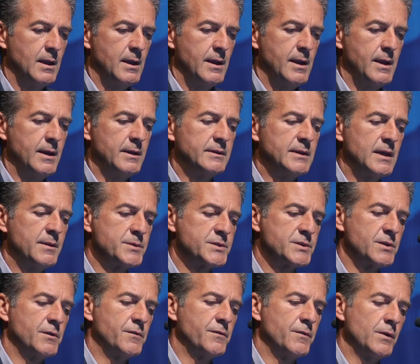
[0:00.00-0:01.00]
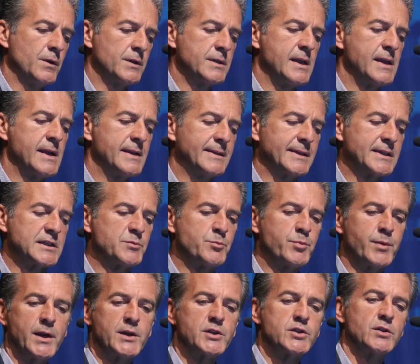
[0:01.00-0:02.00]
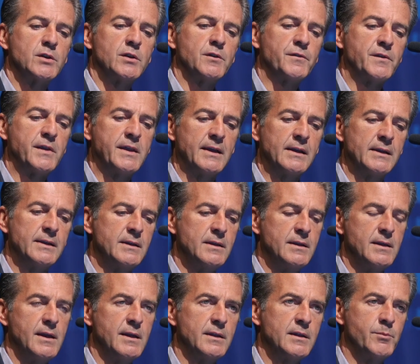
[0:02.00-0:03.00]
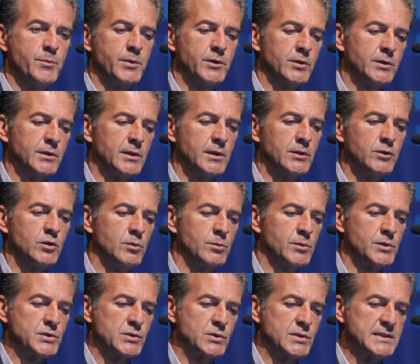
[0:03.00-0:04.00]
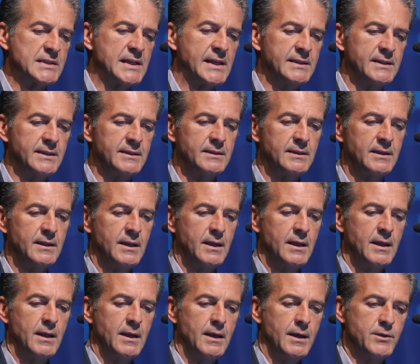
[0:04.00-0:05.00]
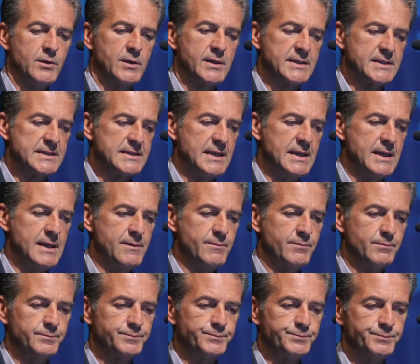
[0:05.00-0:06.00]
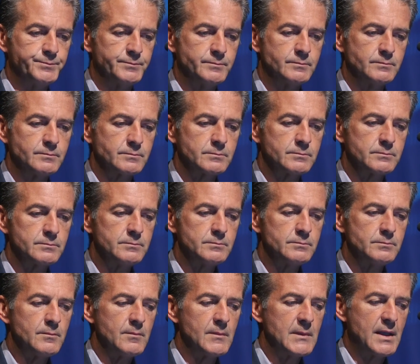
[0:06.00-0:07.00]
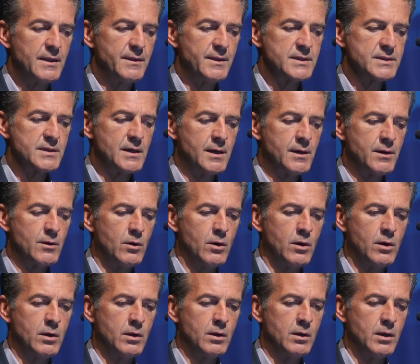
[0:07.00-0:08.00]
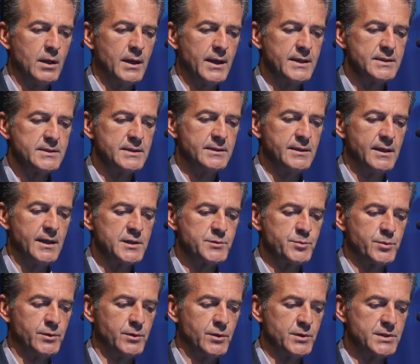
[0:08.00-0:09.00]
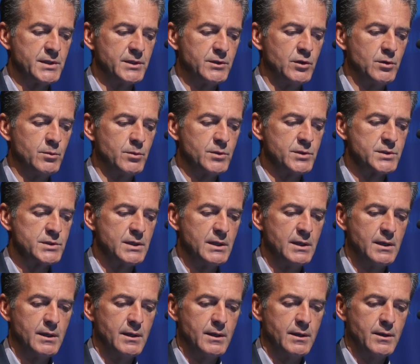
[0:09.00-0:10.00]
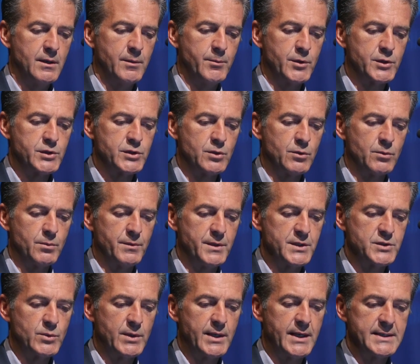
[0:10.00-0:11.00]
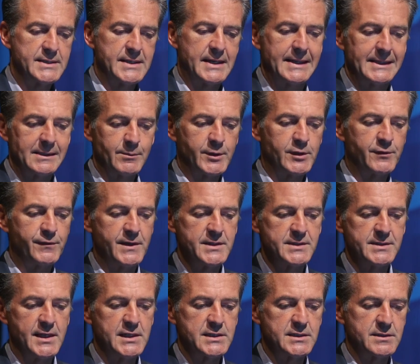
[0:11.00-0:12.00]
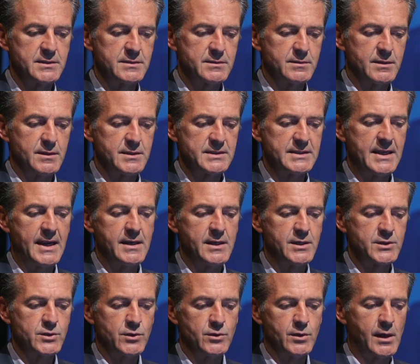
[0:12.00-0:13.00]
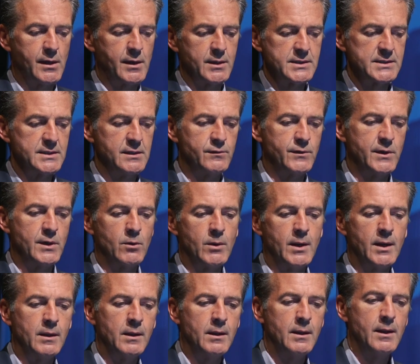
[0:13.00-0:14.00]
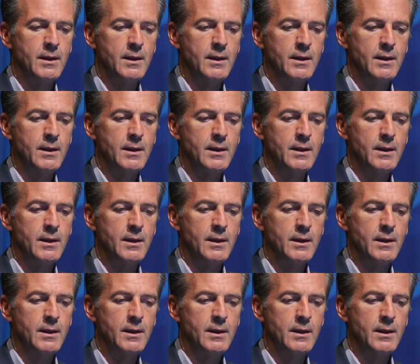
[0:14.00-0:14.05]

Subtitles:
In terms of looking at expression of Killen in the pituitary tumors we studied, you can see these are all ACTH-producing tumors. I'm not sure, this one has a little bit of ACTH staining, so you cannot see it very well.